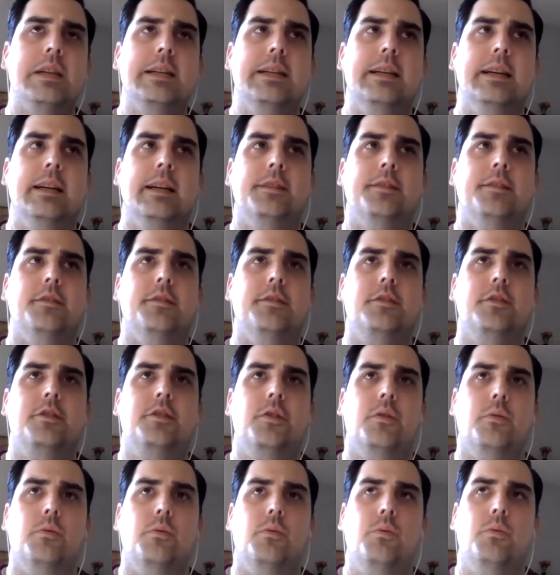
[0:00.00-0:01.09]
And
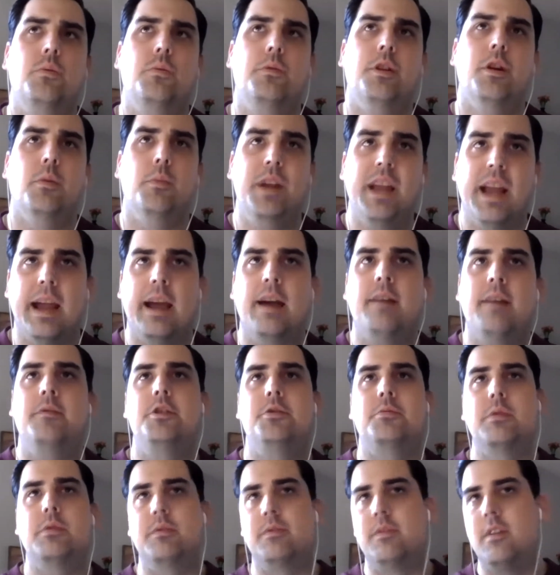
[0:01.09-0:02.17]
so, we have these
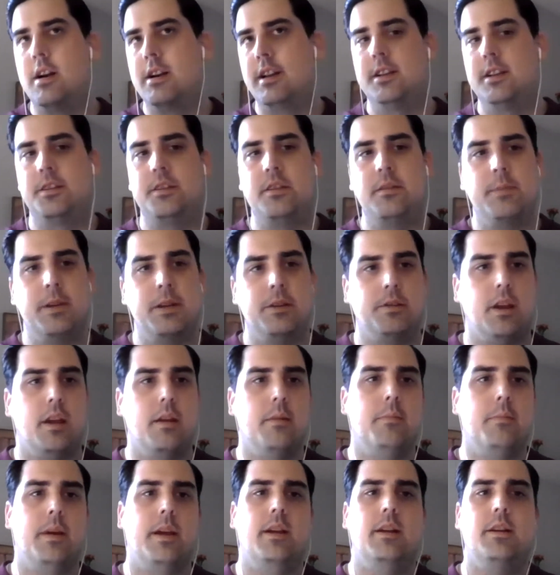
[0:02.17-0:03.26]
refinance email
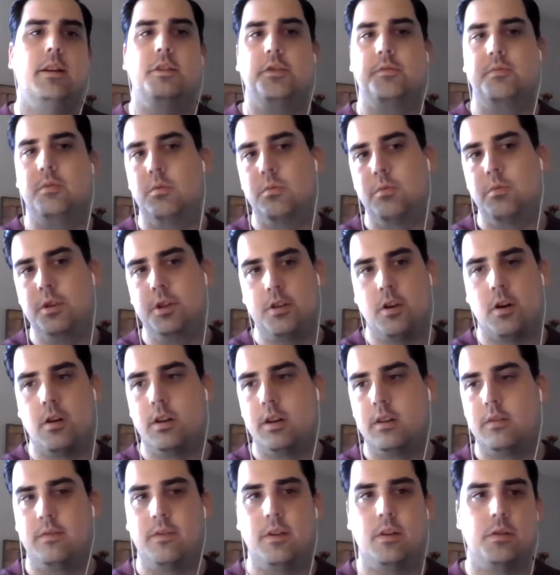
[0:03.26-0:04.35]
campaigns. We'll
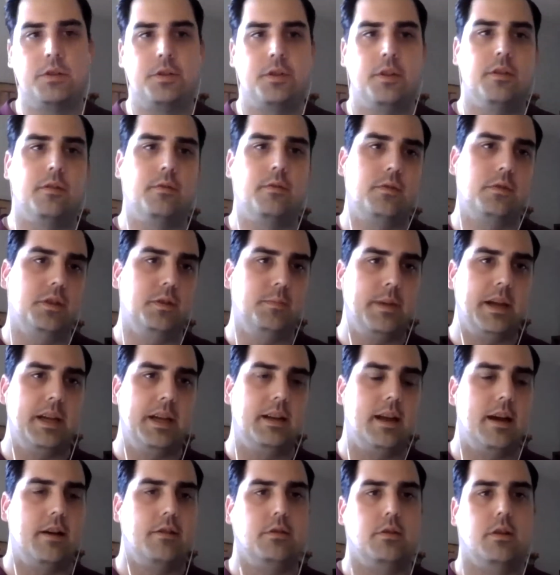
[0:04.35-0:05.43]
retarget folks that have fully paid
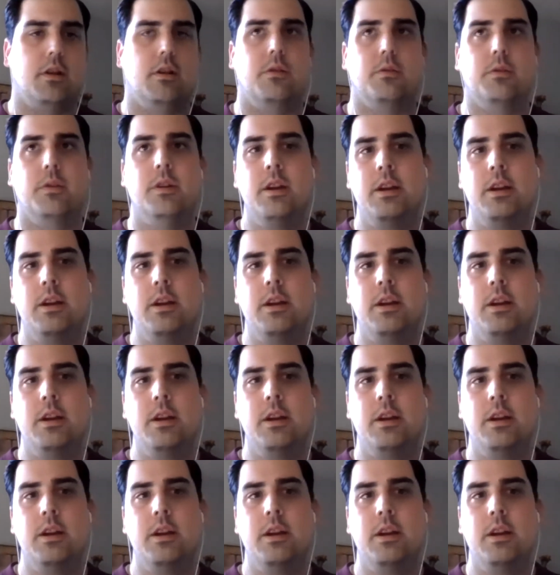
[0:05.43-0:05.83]
down a loan